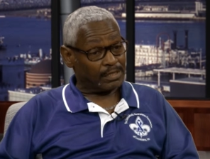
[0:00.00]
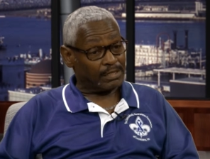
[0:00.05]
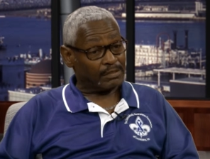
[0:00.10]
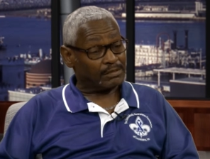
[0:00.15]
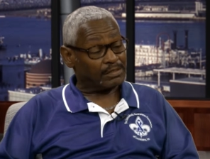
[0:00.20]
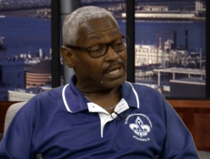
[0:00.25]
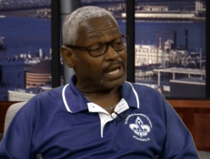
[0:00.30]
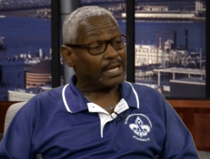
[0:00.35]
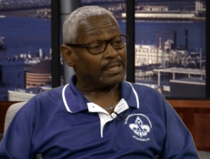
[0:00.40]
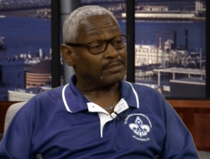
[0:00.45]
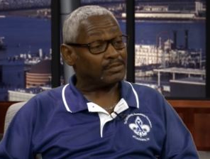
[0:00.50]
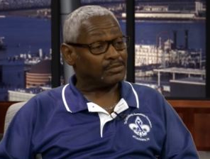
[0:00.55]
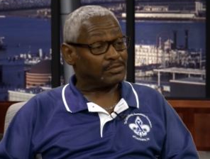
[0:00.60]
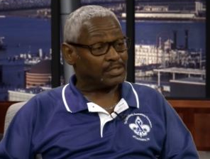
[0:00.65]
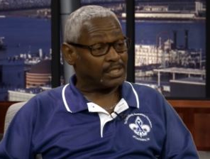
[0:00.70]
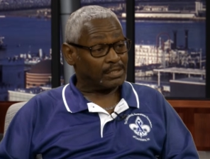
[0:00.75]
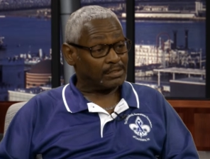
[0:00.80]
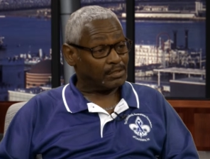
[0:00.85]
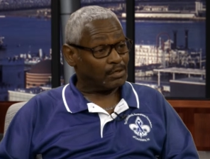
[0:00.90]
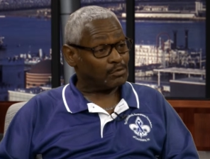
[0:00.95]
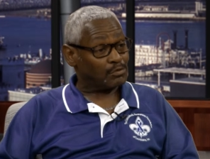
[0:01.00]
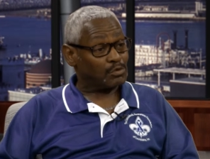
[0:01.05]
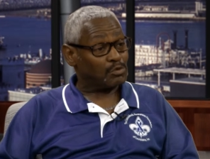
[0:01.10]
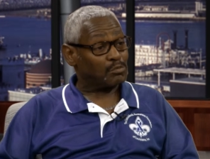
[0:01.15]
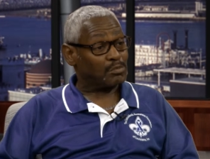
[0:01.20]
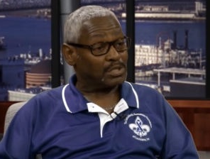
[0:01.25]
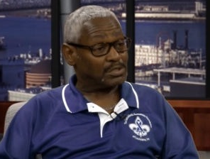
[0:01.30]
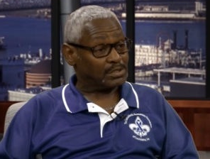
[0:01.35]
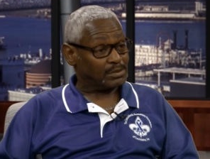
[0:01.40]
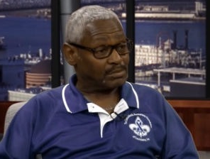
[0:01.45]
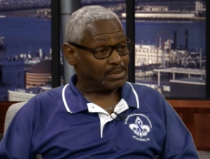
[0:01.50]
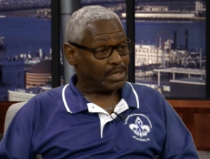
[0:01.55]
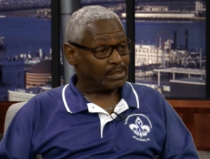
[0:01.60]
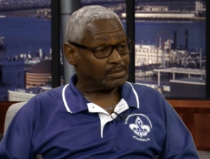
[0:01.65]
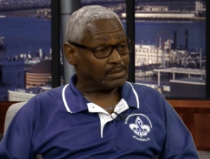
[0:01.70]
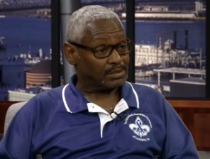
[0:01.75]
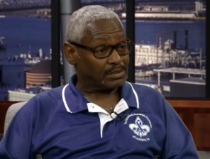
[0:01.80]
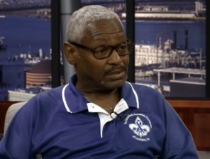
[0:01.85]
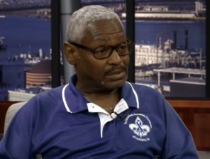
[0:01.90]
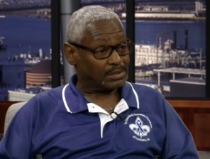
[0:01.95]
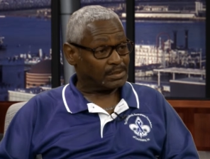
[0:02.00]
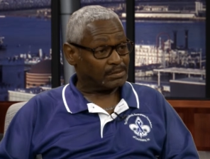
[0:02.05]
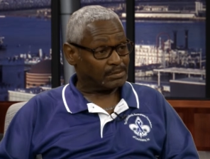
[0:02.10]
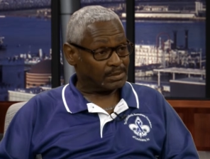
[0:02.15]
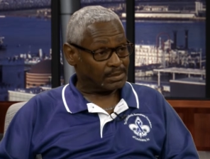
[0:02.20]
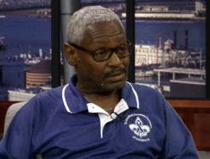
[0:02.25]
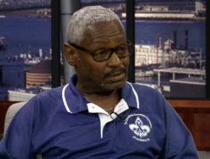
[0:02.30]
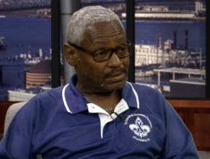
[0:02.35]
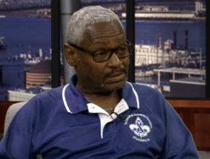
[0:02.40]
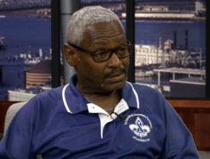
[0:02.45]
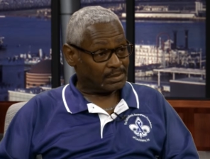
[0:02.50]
are doctors that don't know much about this illness.